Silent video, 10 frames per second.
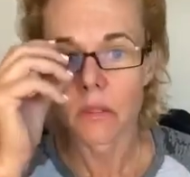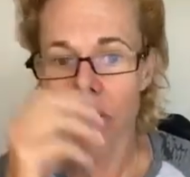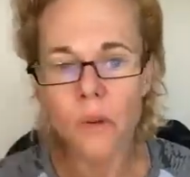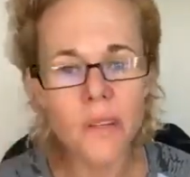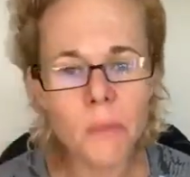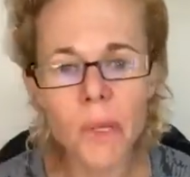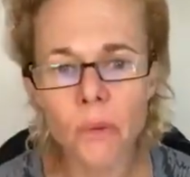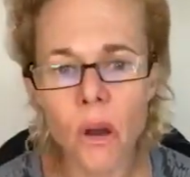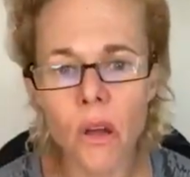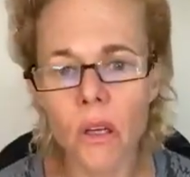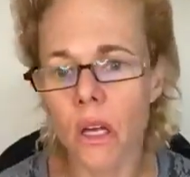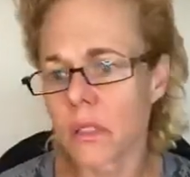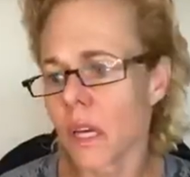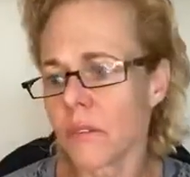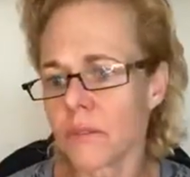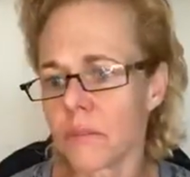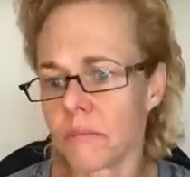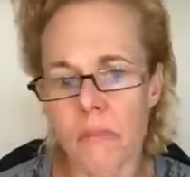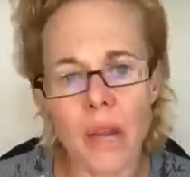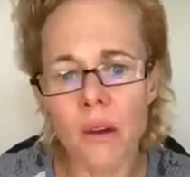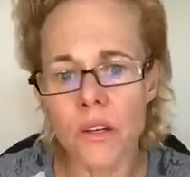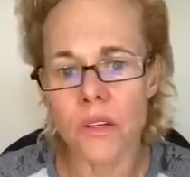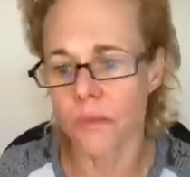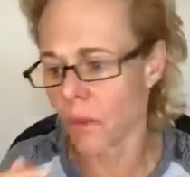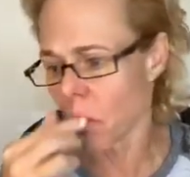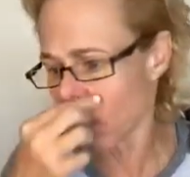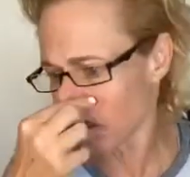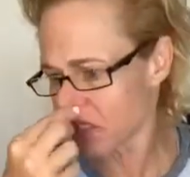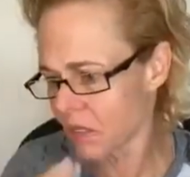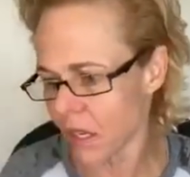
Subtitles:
Don't get me wrong. I love marriage if it works.